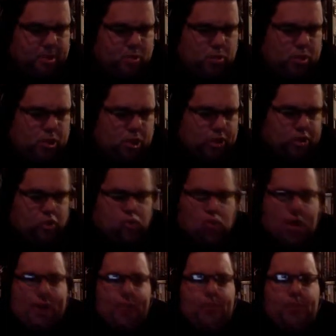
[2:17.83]
we lost a
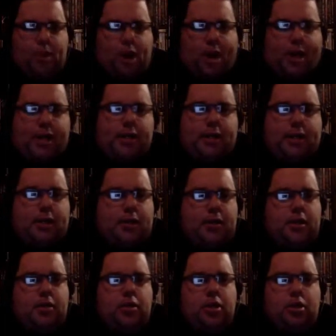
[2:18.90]
great pioneer
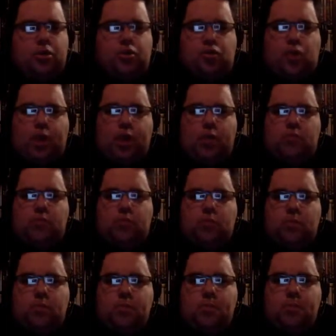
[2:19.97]
in the Australian
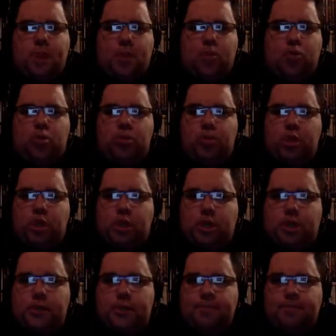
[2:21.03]
metal
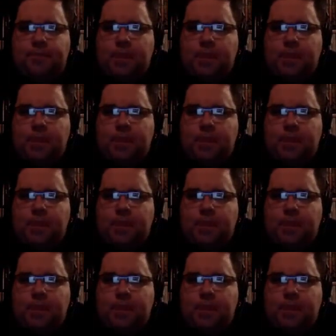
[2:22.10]
community,